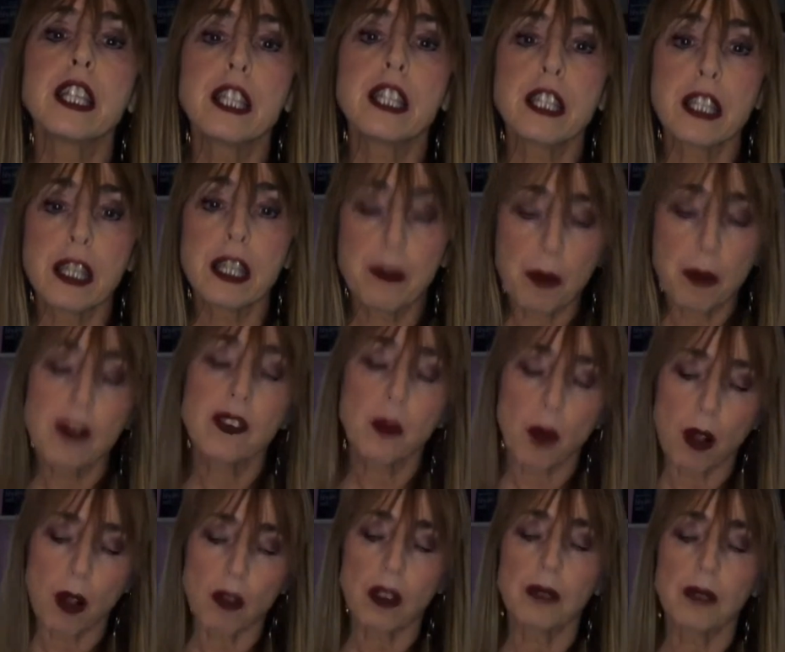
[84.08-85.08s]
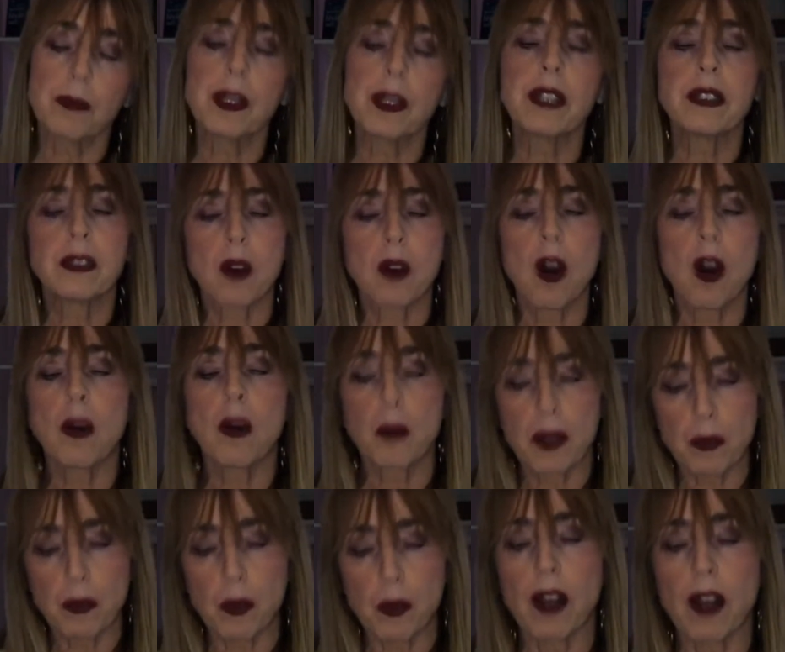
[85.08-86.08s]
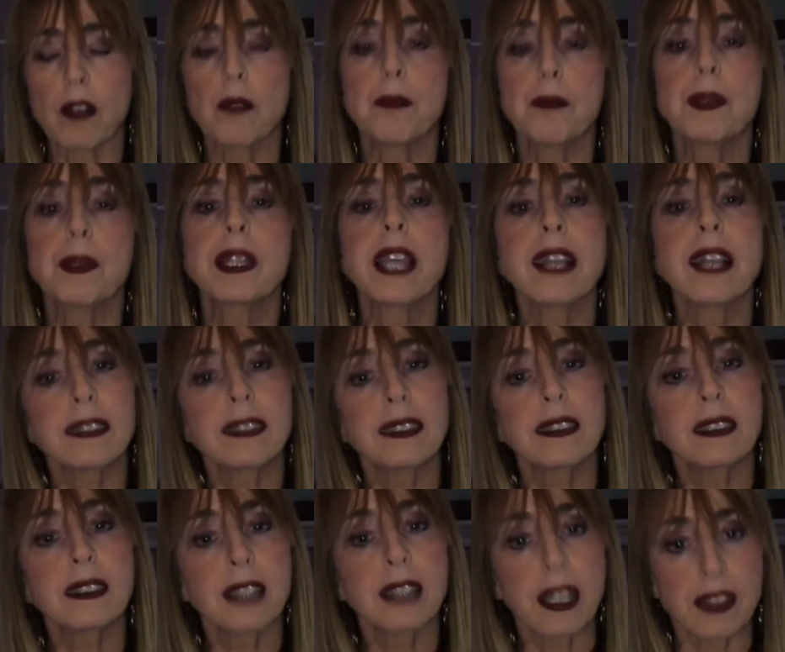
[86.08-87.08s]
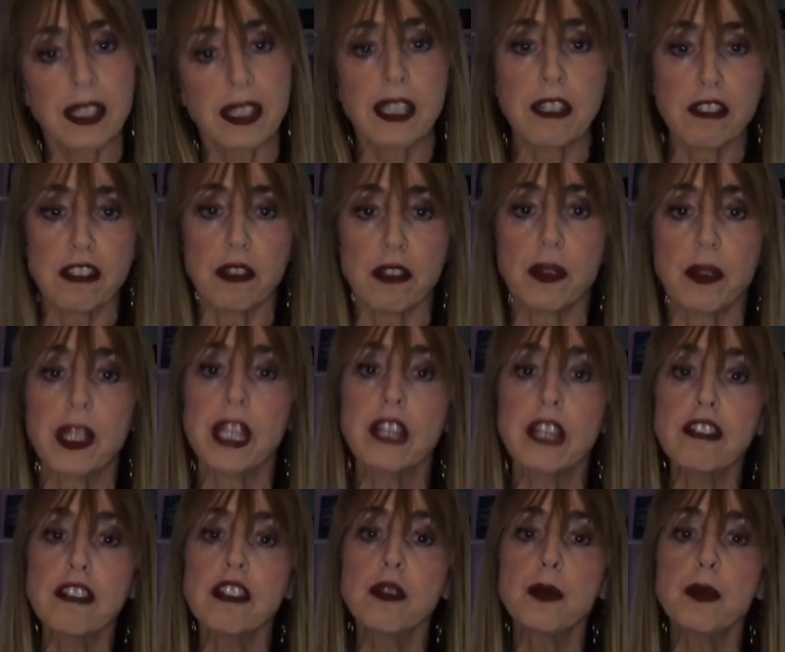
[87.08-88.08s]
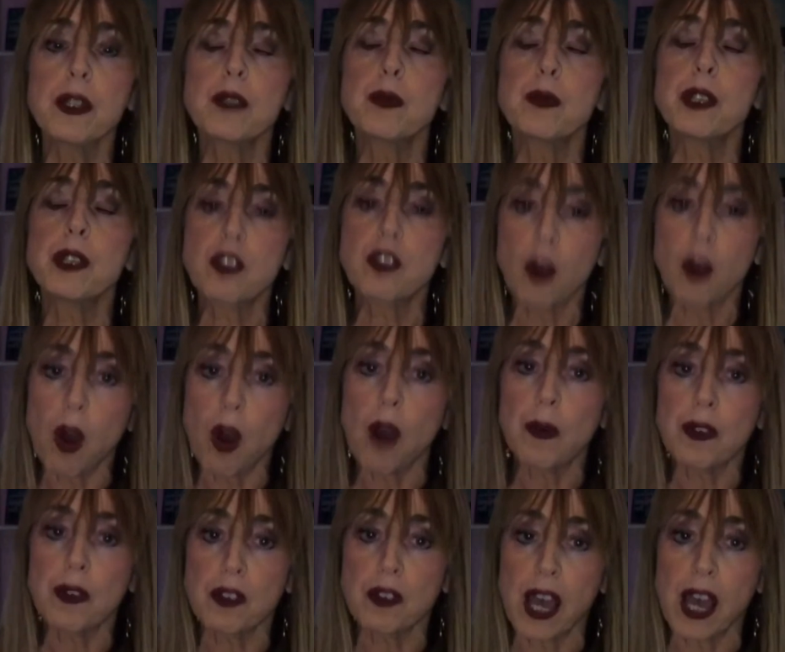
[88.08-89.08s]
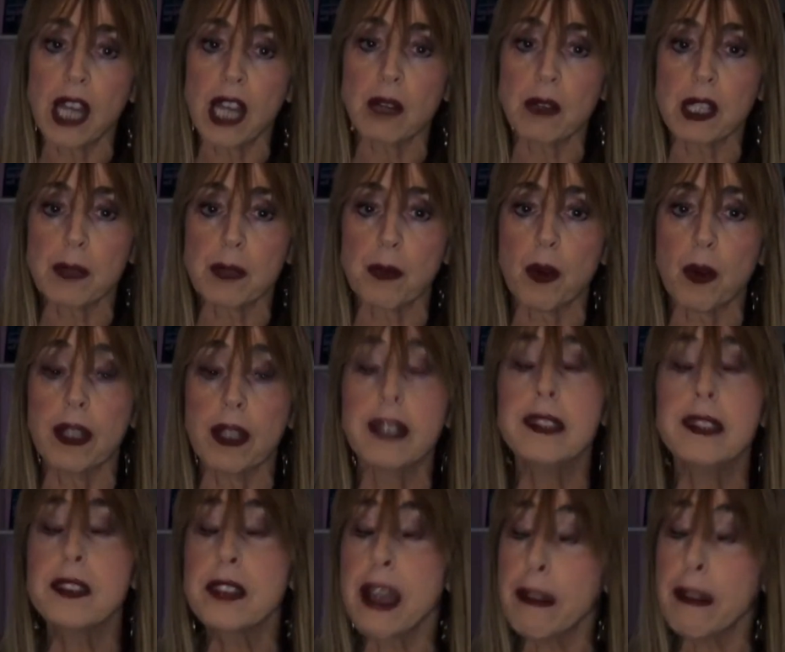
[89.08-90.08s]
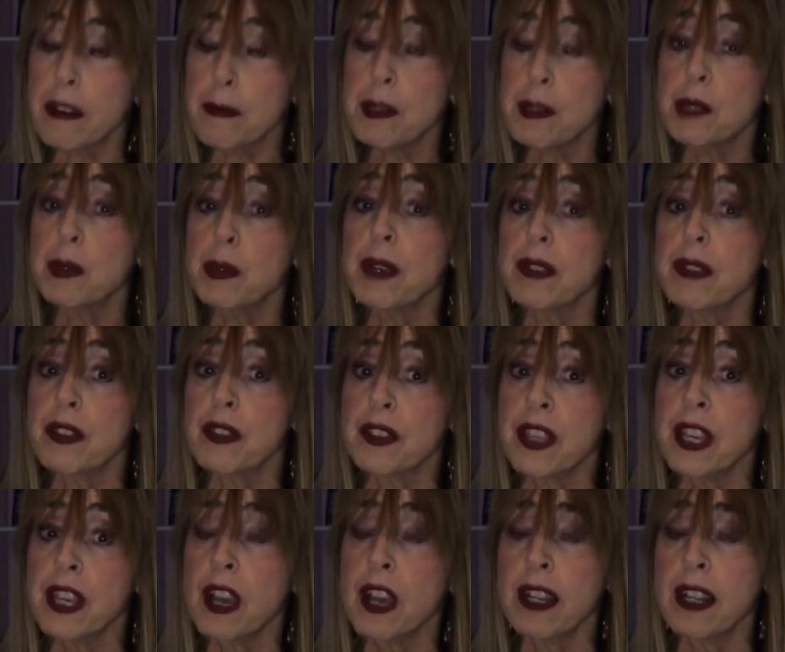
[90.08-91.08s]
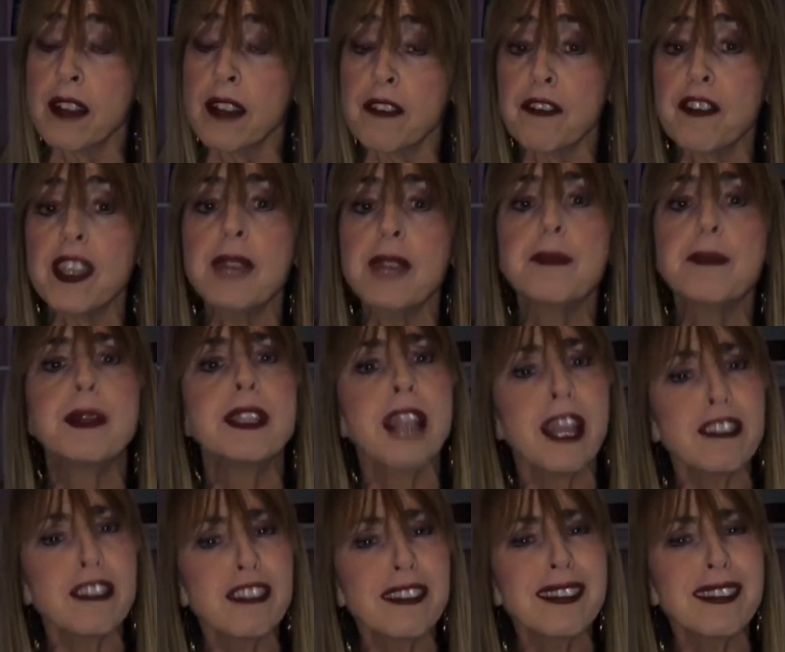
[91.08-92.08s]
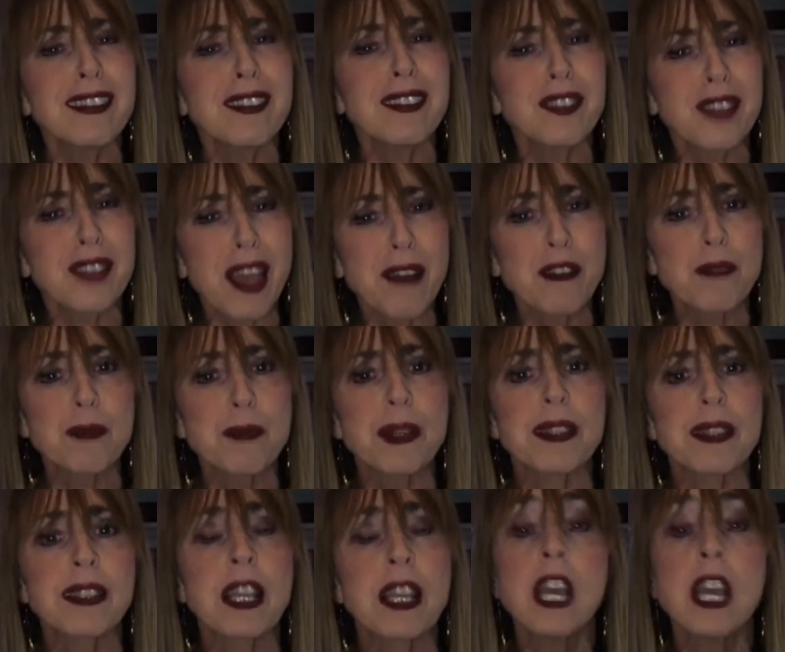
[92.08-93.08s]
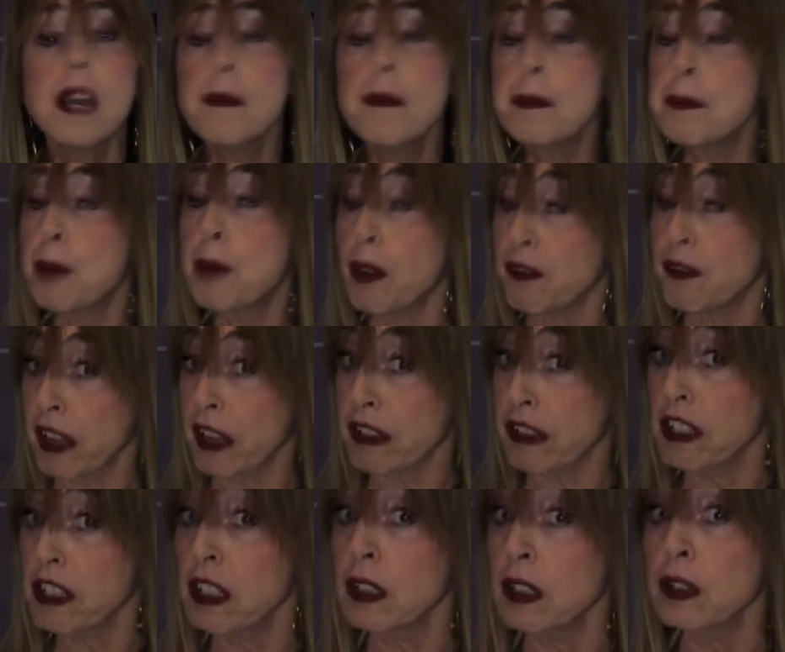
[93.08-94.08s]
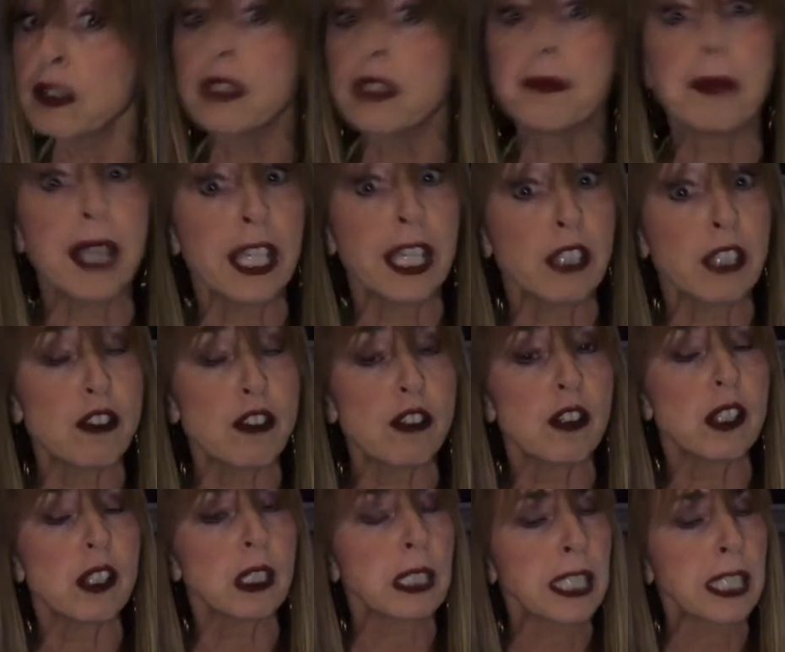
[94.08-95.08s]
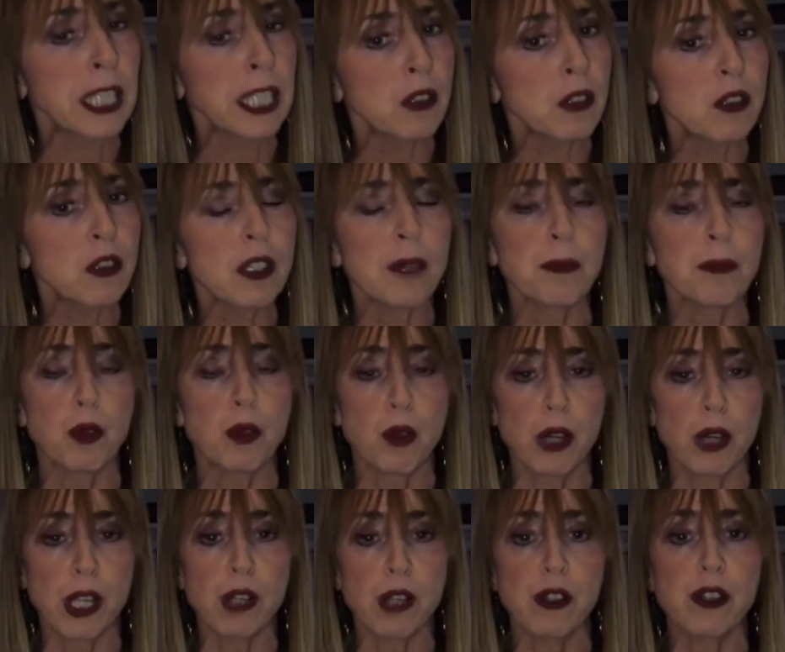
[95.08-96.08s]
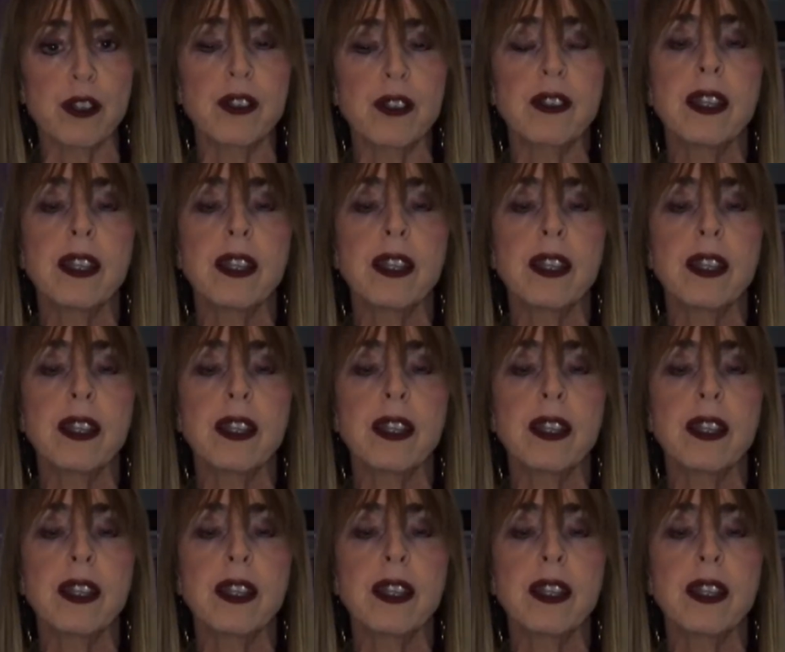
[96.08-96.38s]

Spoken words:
It was a welcome and all went well, but that's not the issue. The issue is we don't always know how to respond. As therapists, we have to think on our feet, but not just as therapists, professionals, managers, leaders, employers.